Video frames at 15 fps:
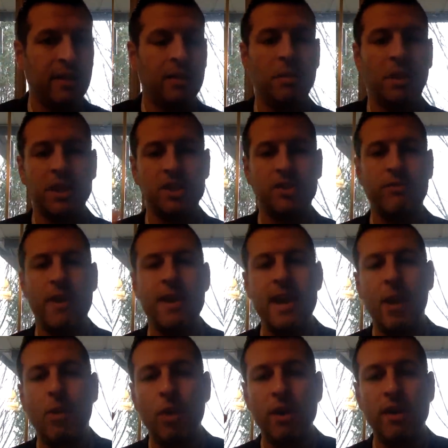Because right
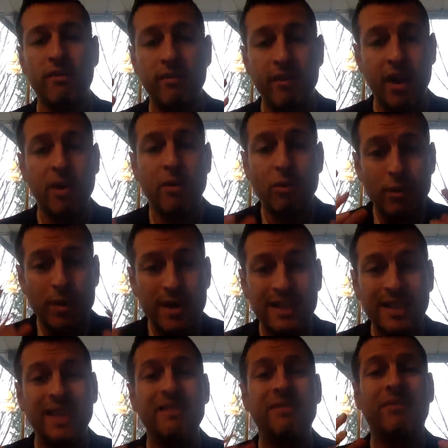now we're in a very
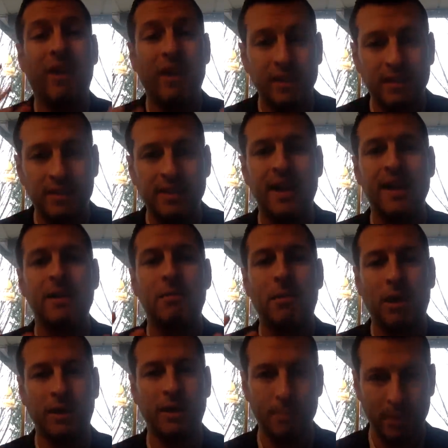risky, volatile
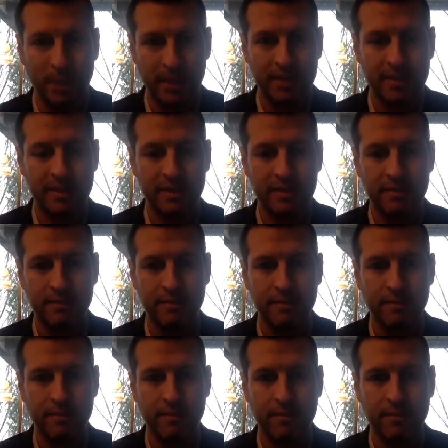marketplace.
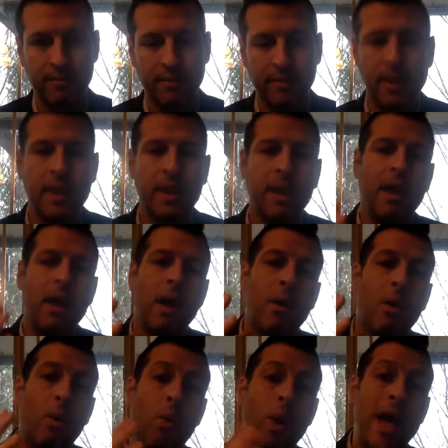
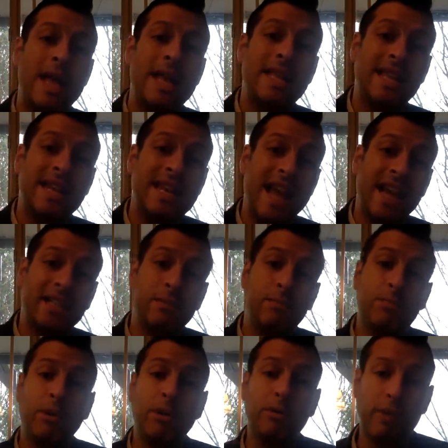When the next
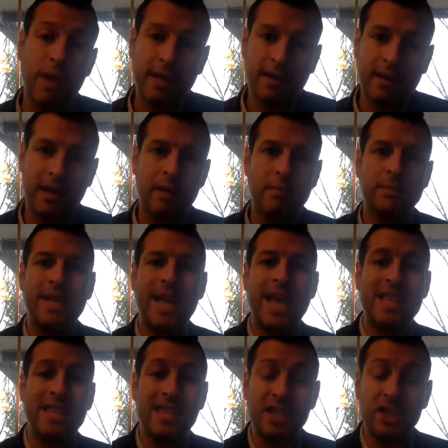bull run comes
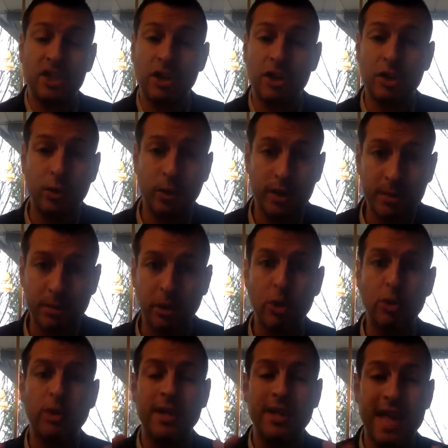and things start to
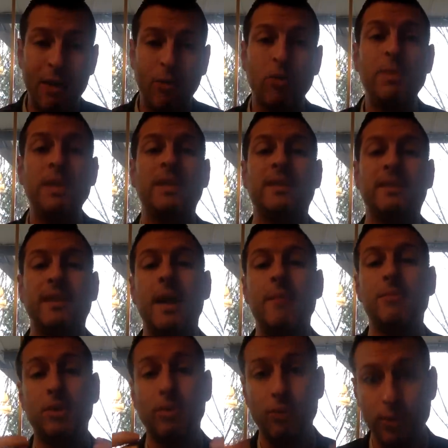explode, that will be the
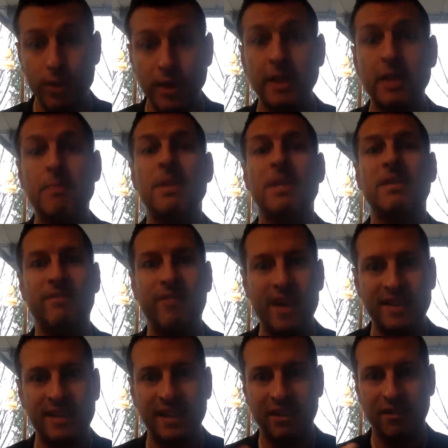time to really be
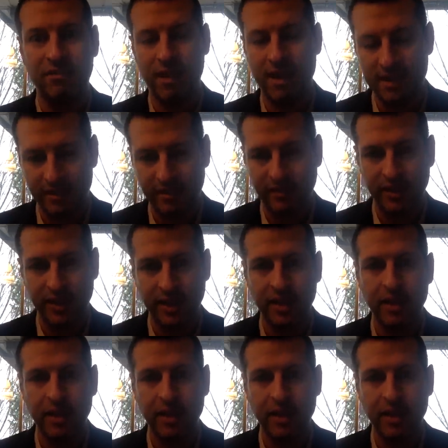investing aggressively.